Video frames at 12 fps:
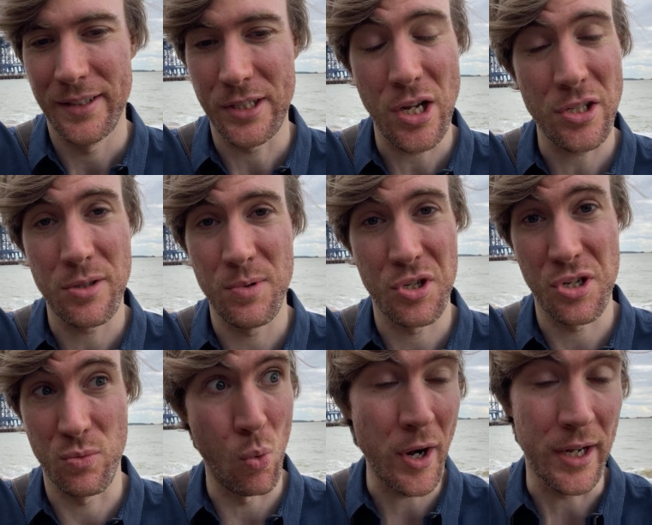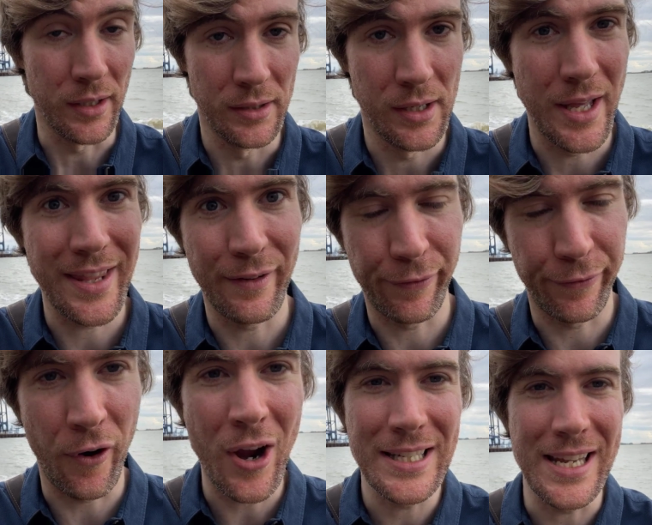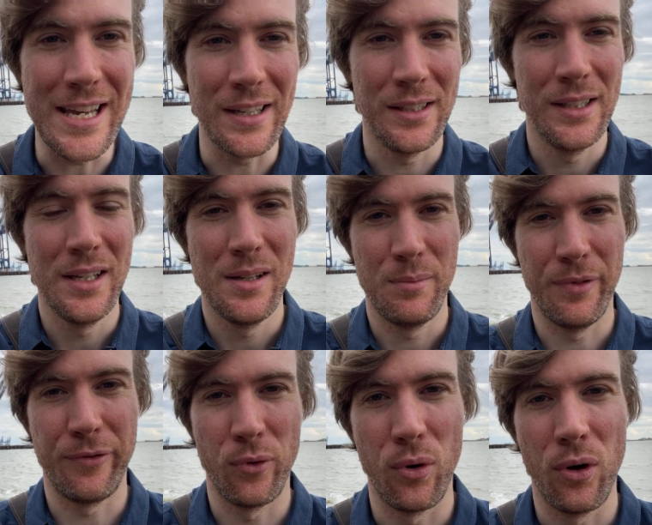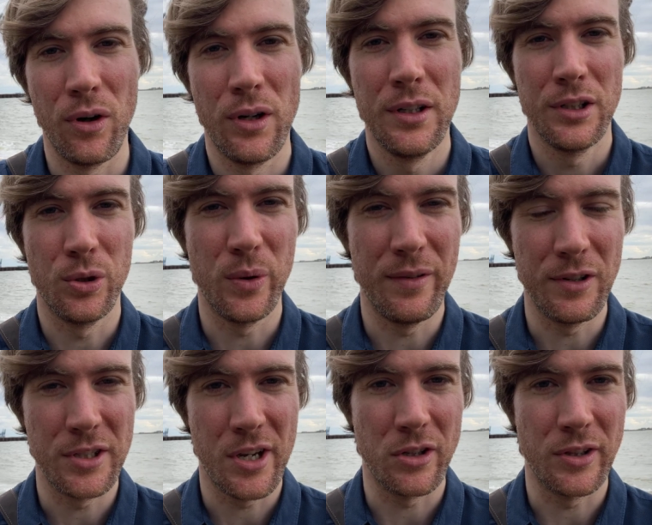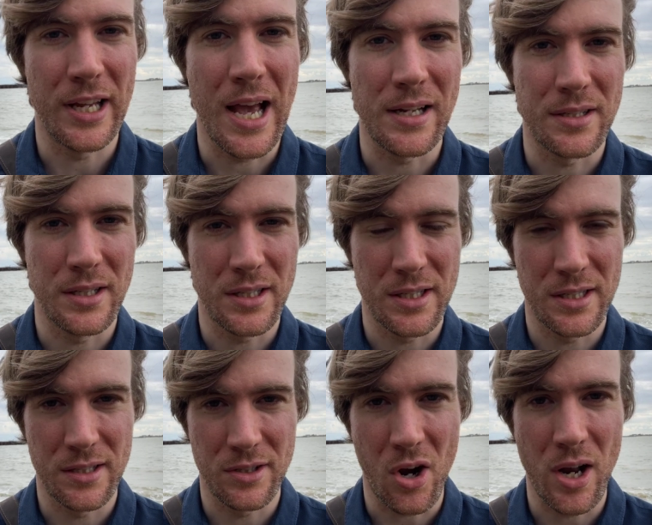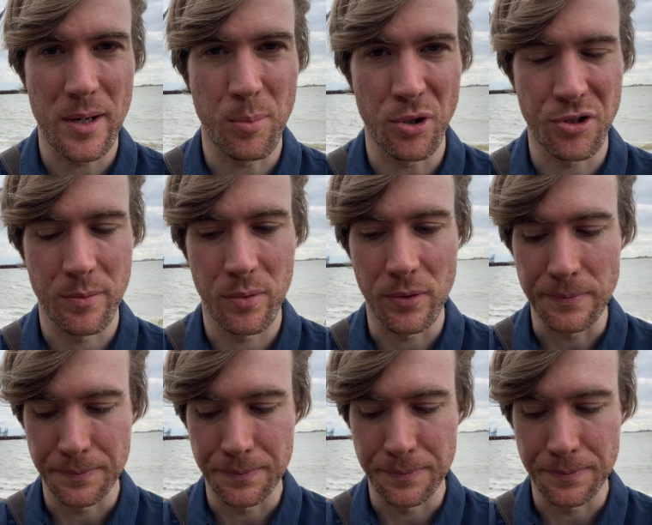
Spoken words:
customers just want it. And they find it before you even turn on the ads. This is entirely possible.